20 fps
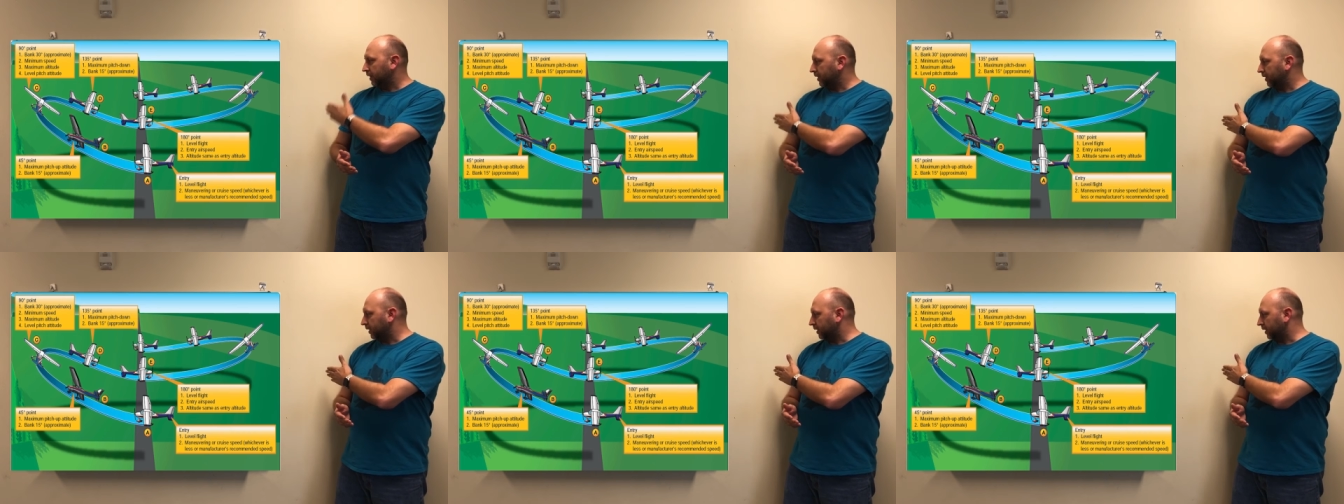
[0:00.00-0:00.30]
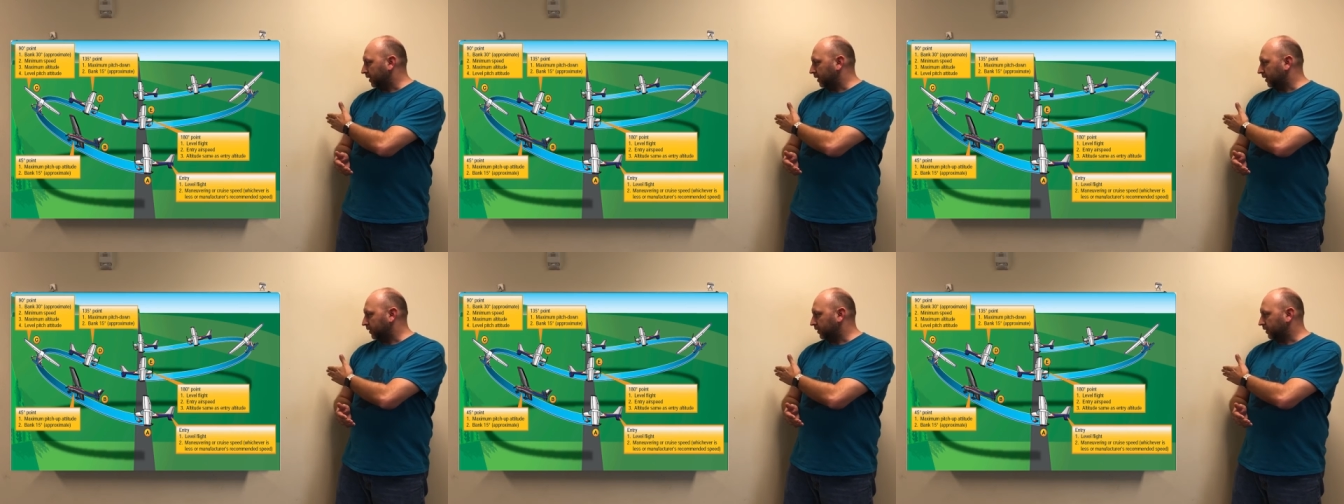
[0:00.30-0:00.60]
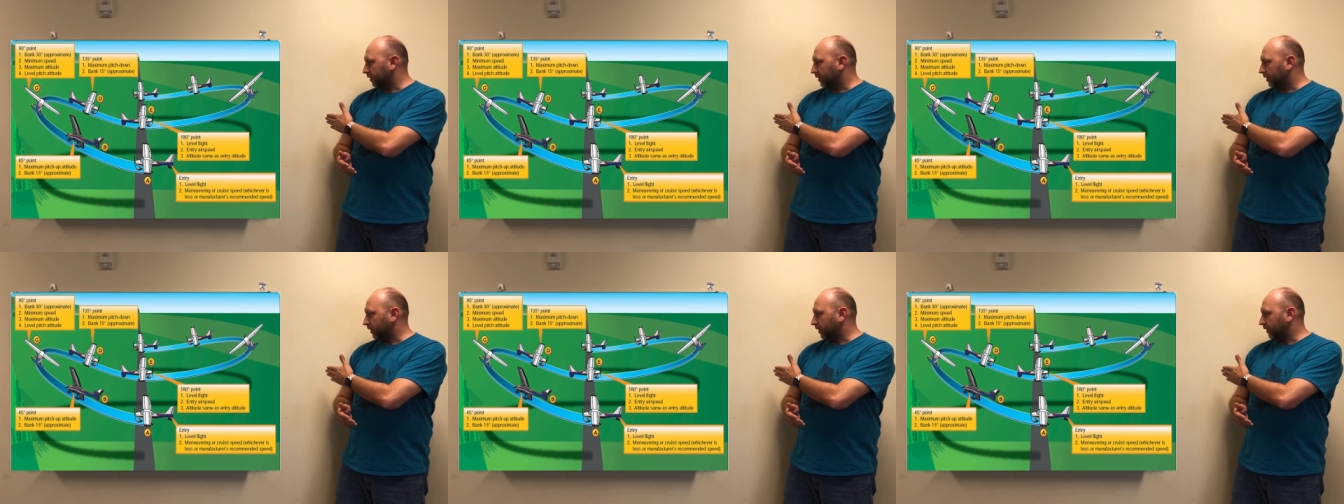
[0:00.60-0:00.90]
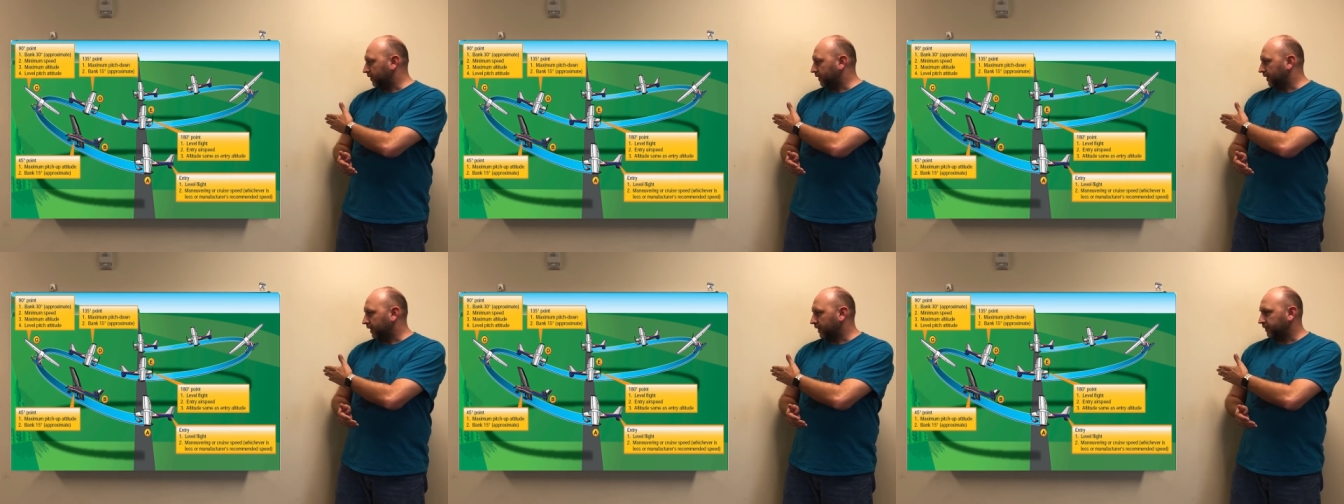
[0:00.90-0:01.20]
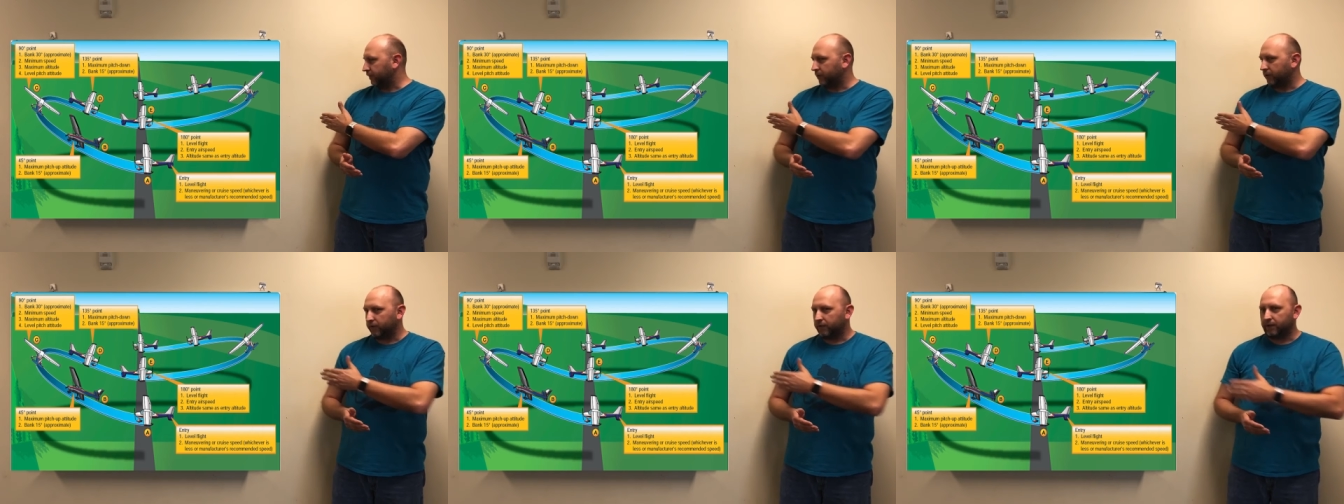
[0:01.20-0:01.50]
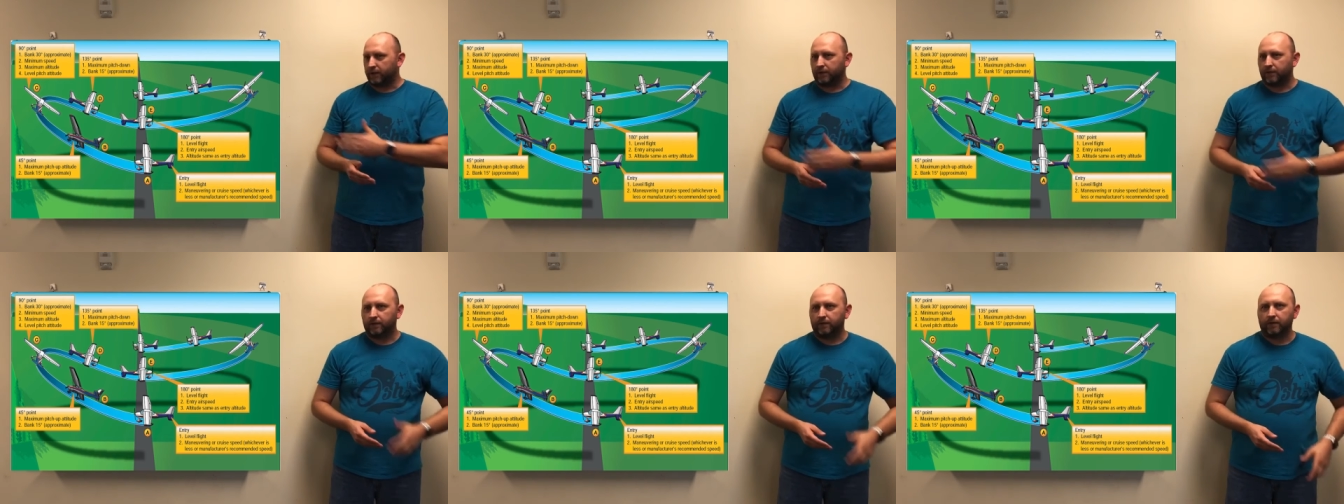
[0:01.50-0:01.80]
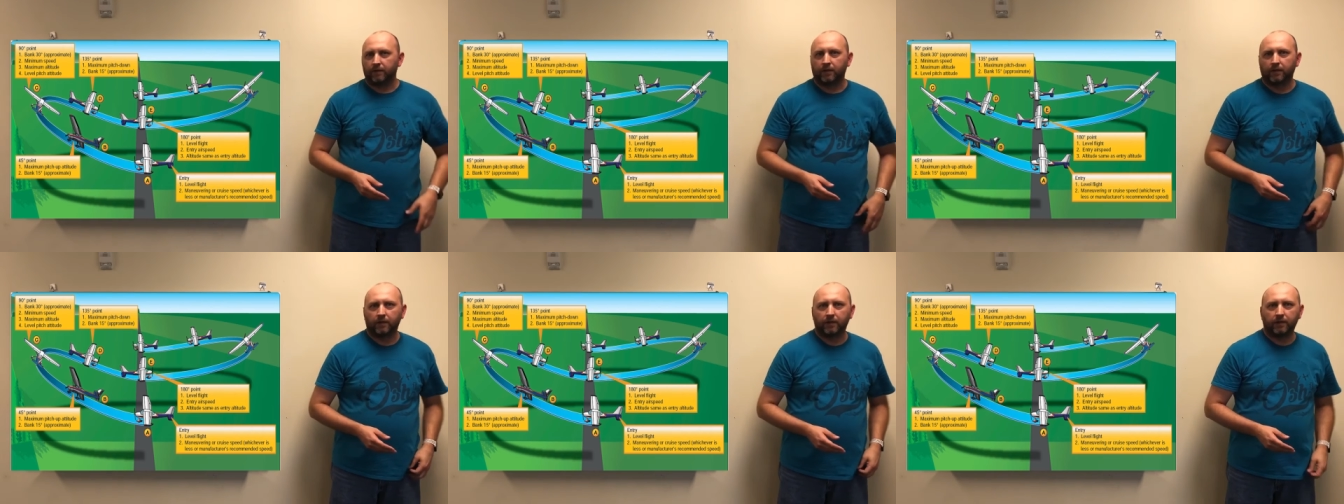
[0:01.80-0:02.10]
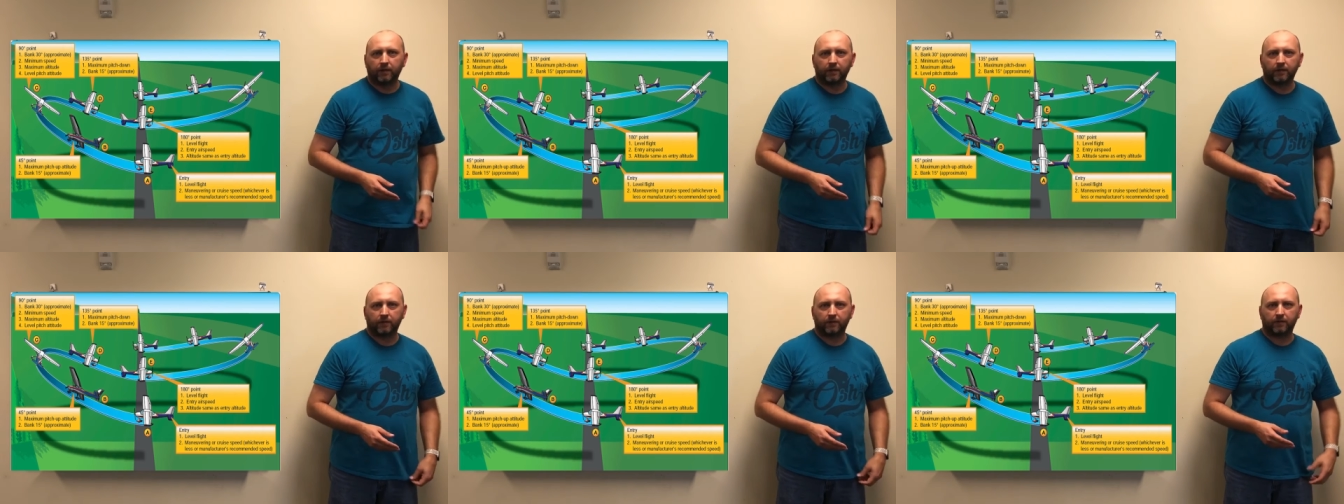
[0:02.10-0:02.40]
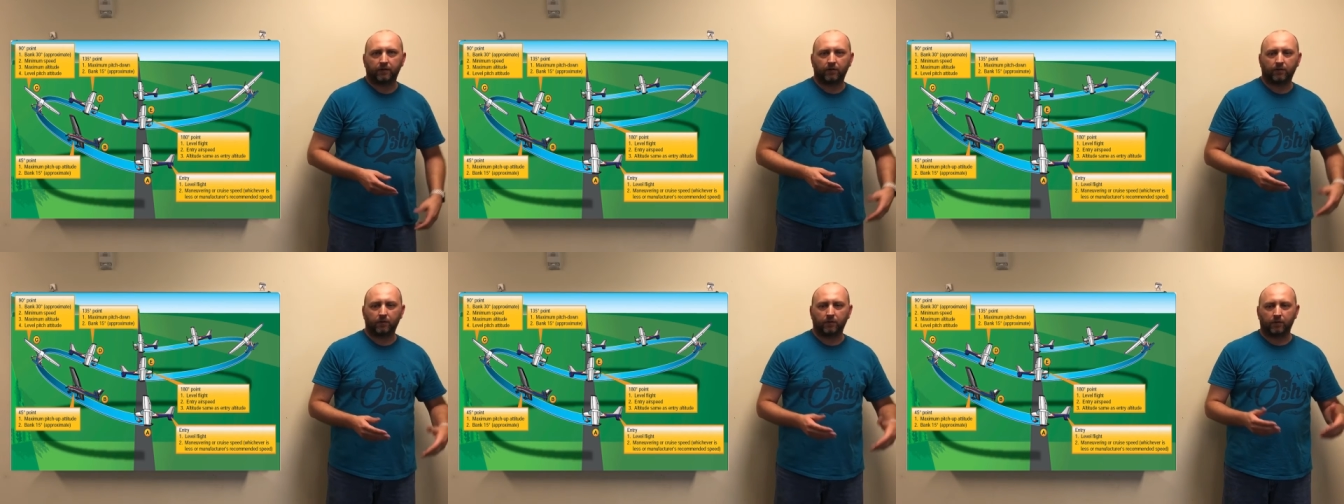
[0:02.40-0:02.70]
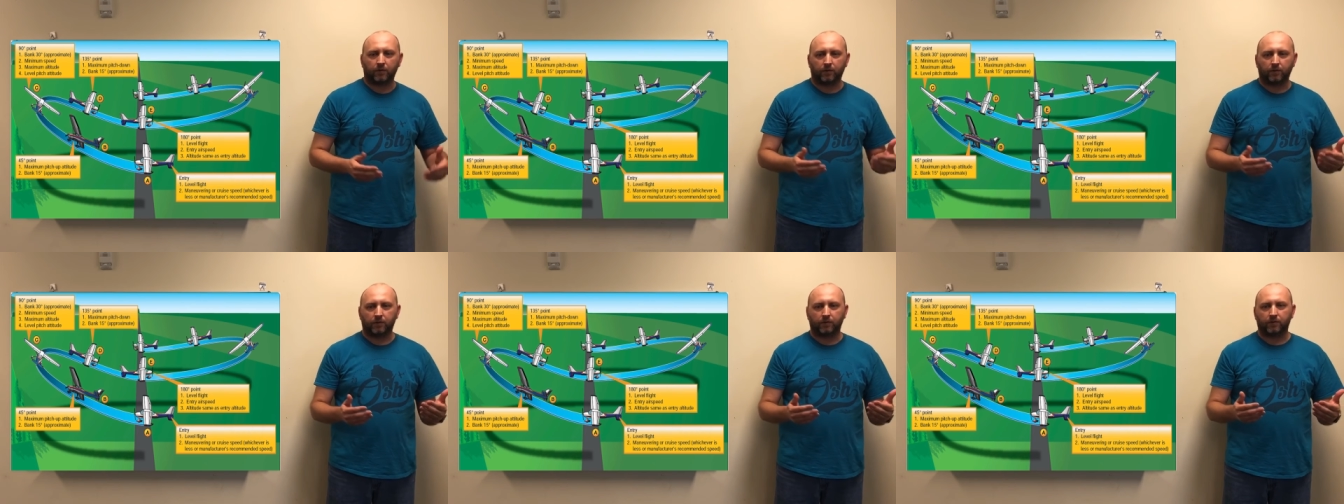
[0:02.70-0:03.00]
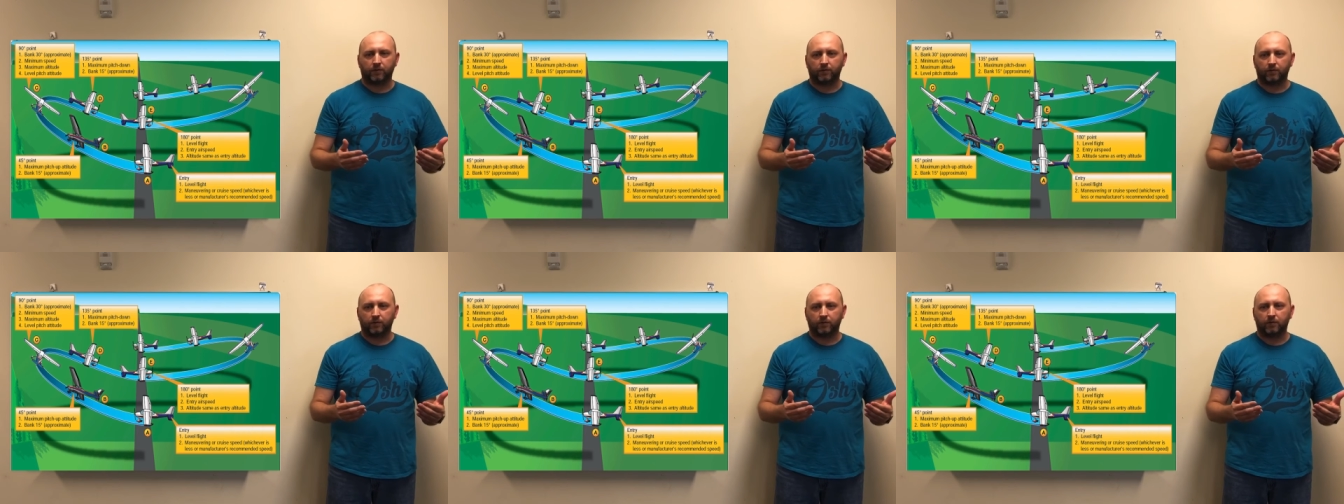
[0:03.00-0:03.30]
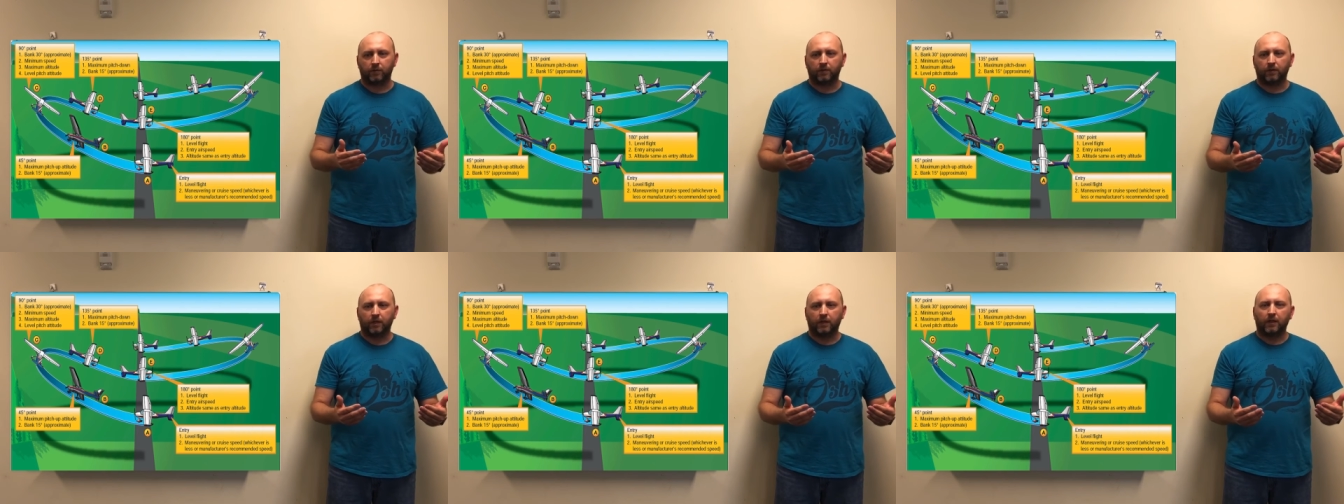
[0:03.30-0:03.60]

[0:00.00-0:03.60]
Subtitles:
and then 135 degrees. And so we're going to